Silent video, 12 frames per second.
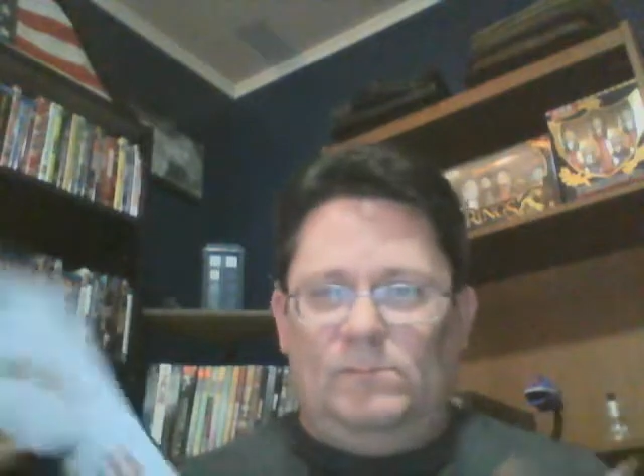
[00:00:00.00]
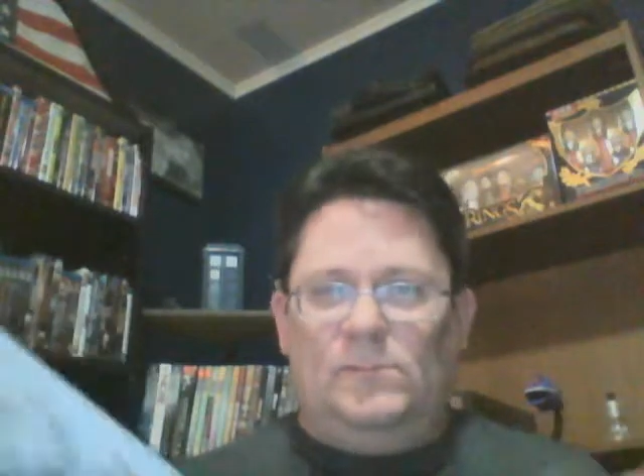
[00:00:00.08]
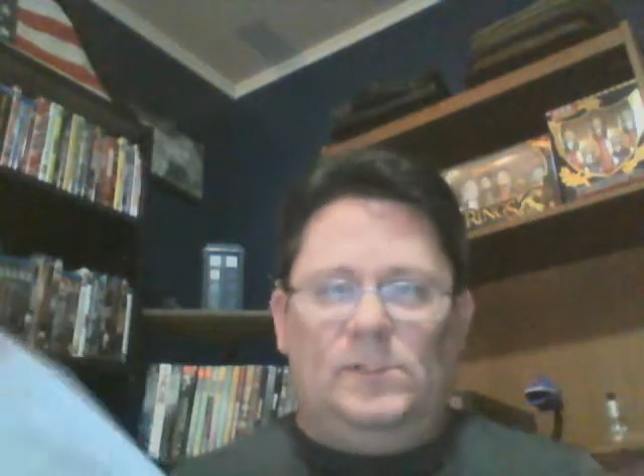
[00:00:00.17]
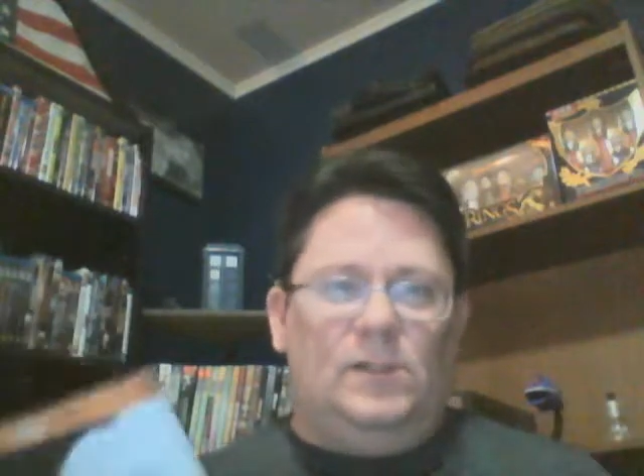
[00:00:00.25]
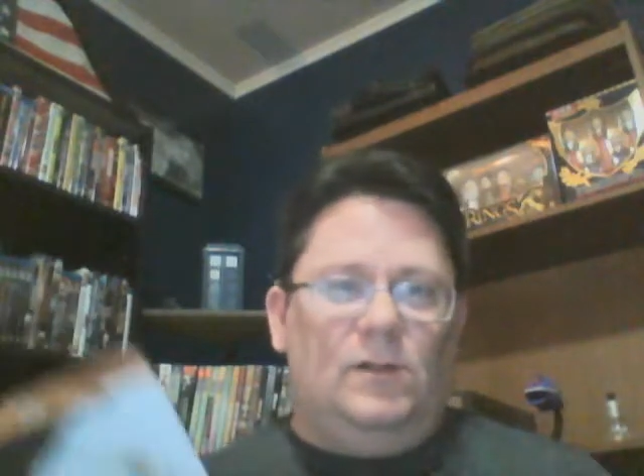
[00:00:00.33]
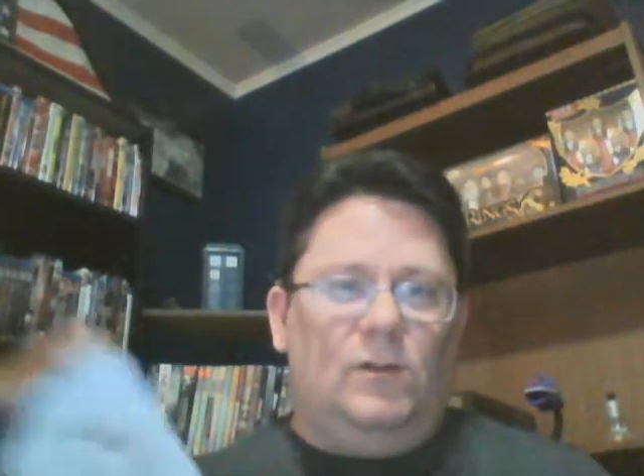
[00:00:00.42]

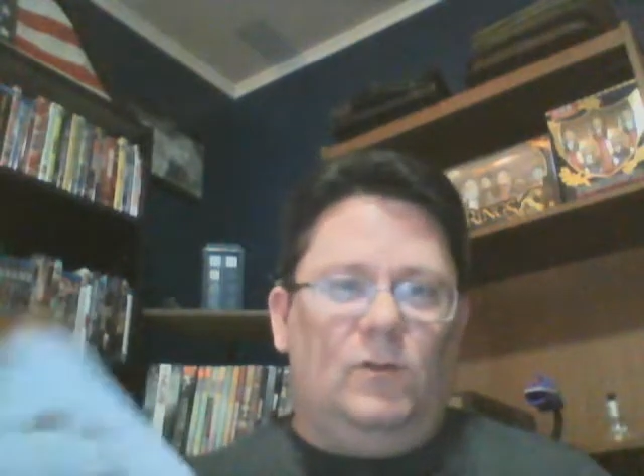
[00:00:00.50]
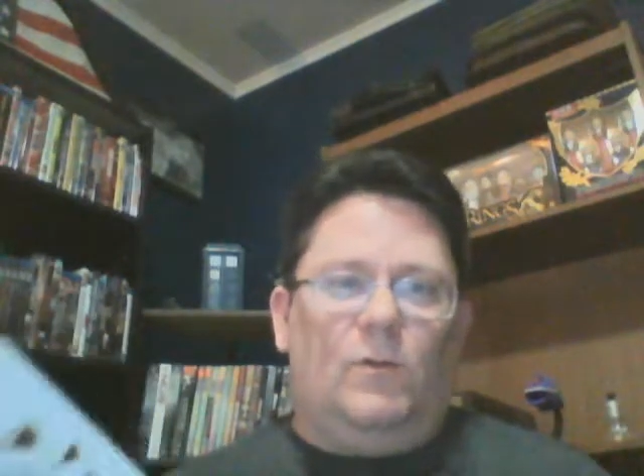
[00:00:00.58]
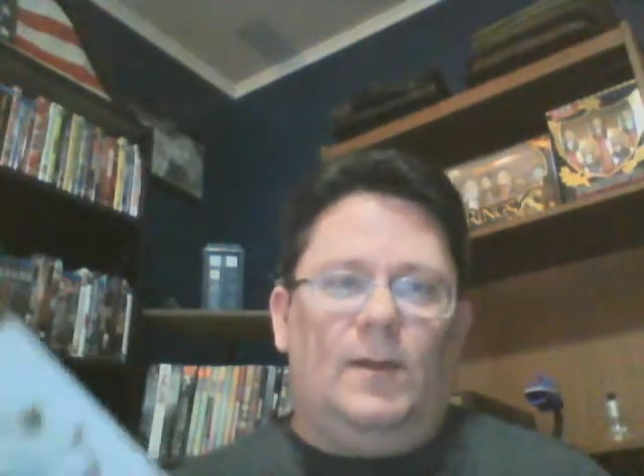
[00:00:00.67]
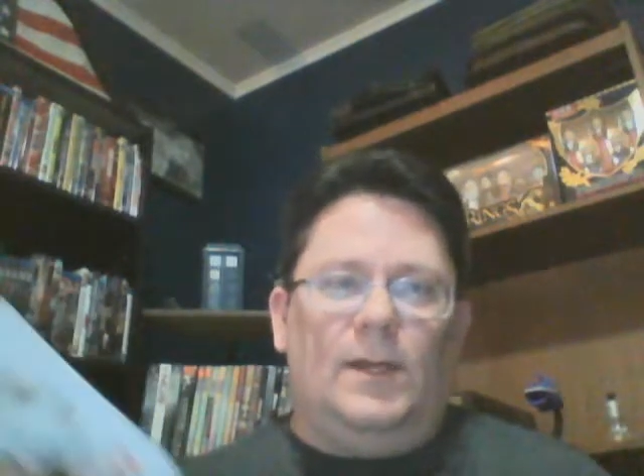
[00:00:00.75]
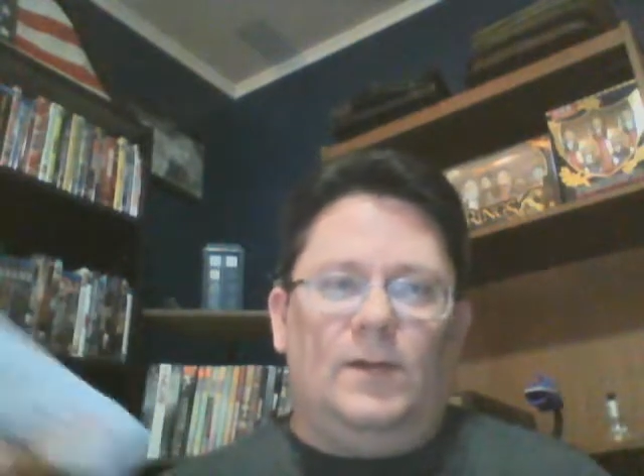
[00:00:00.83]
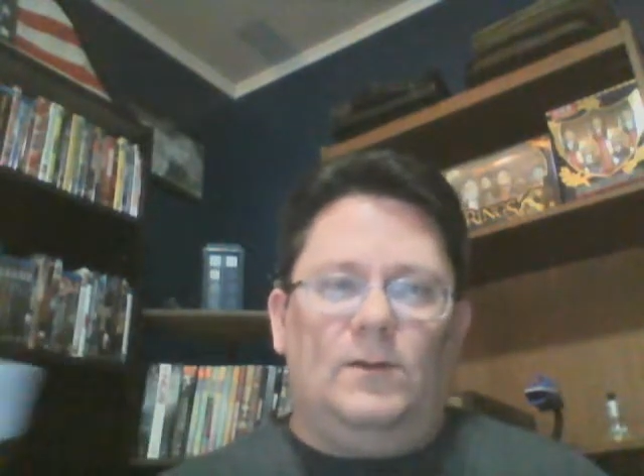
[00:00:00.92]

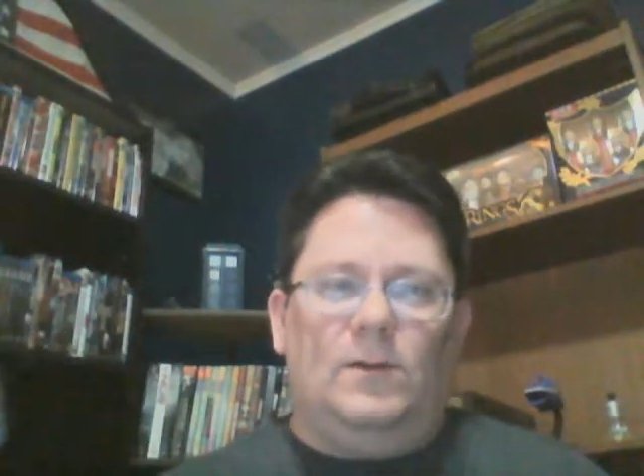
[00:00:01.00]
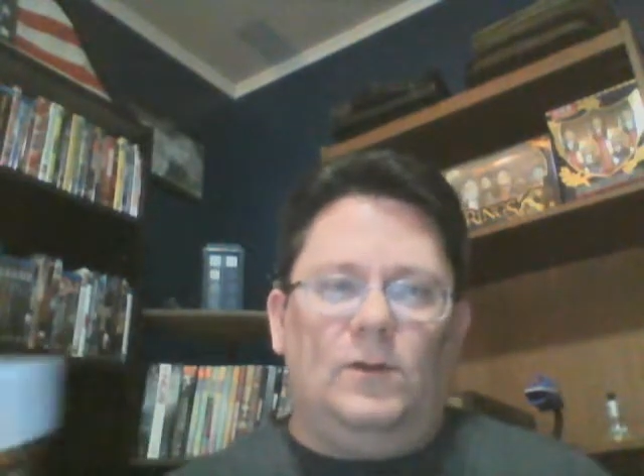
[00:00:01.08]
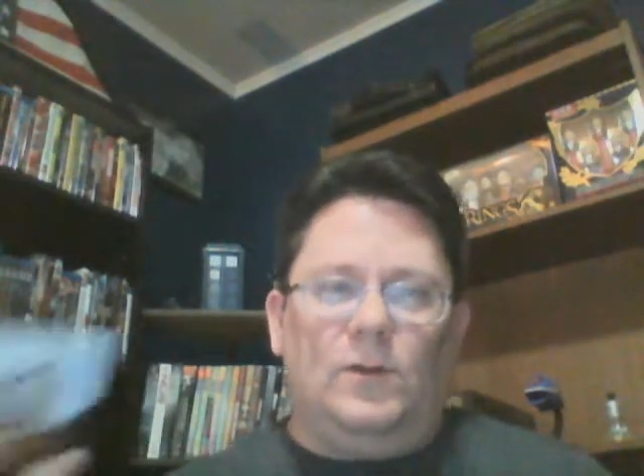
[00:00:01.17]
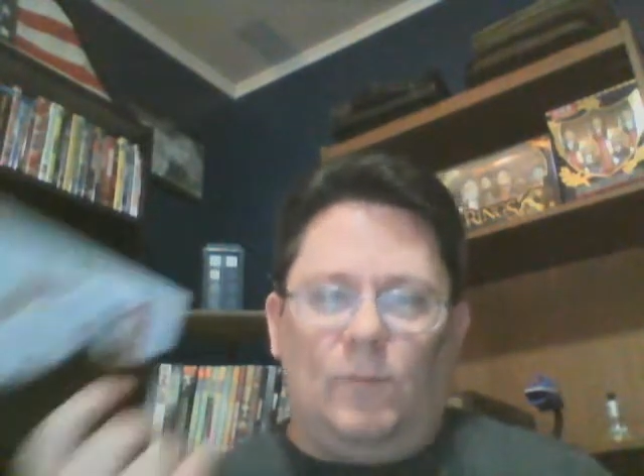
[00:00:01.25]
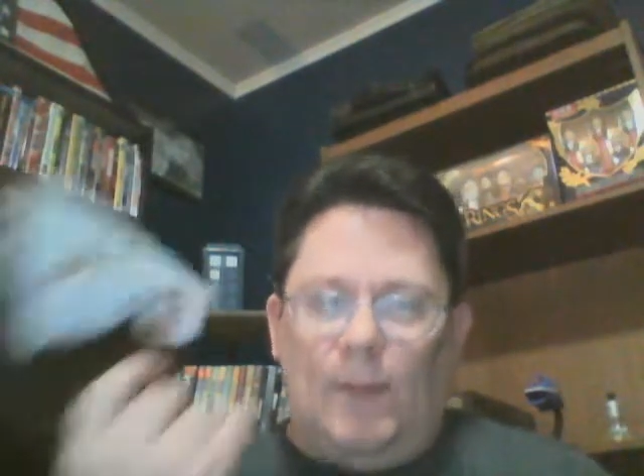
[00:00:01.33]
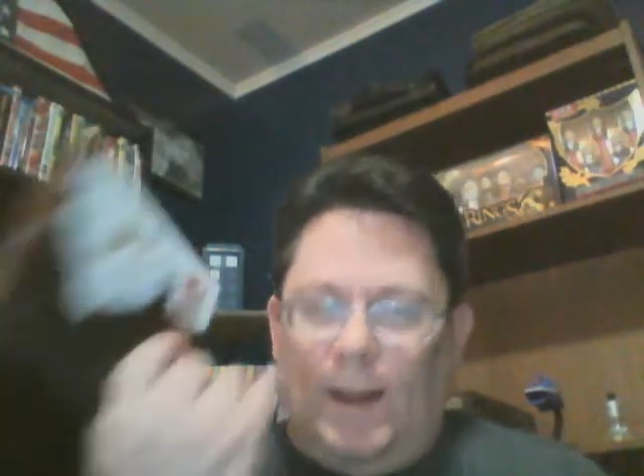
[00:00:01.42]
Laurie could
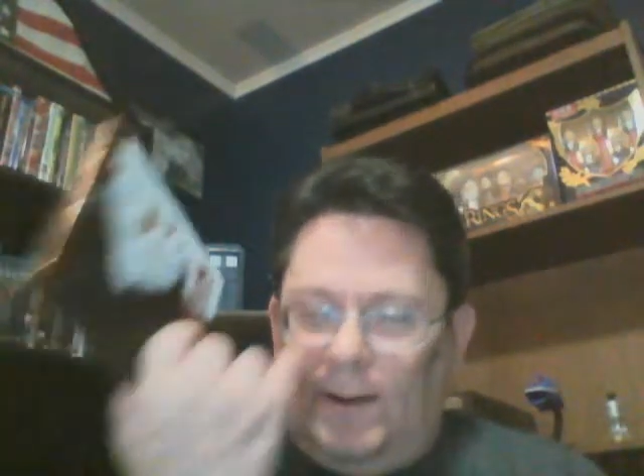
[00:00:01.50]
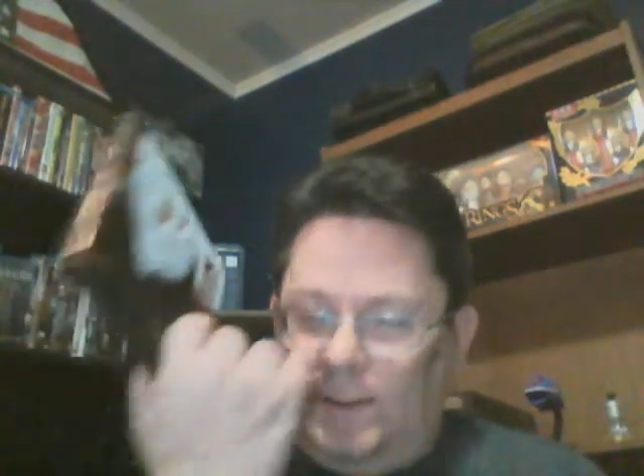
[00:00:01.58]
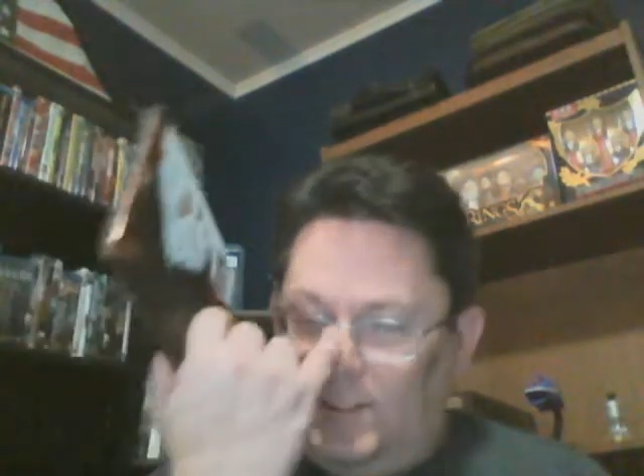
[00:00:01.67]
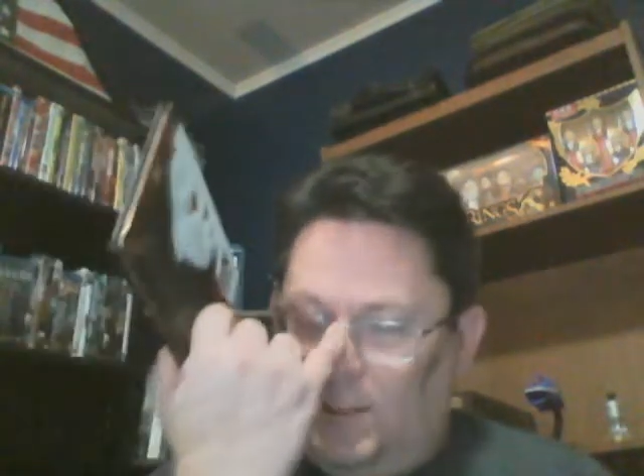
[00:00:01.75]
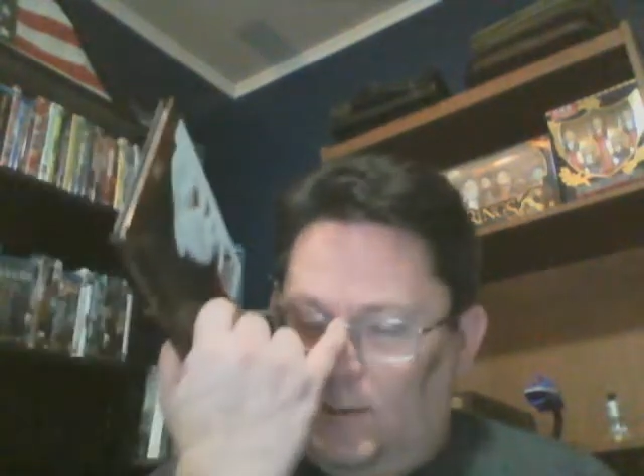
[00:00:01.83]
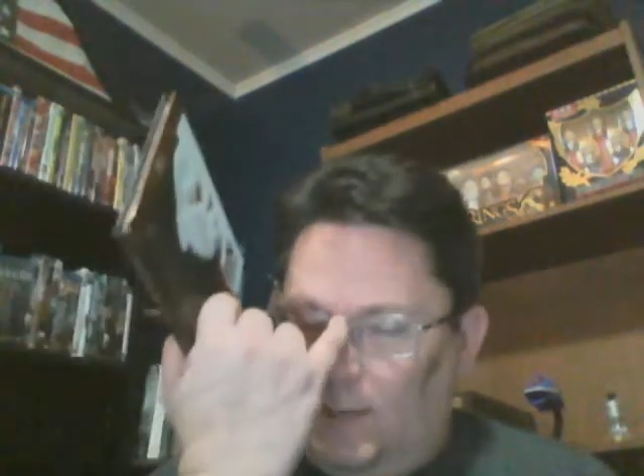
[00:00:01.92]
look around and
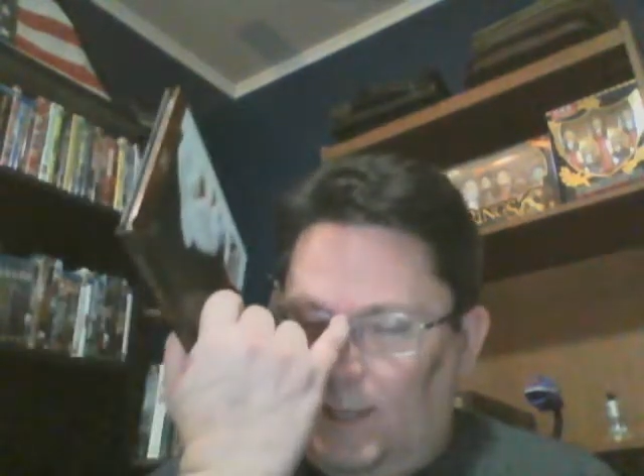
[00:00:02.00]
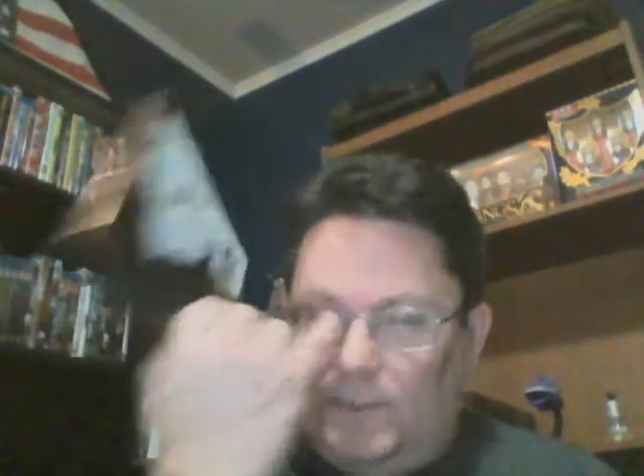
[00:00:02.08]
see, okay,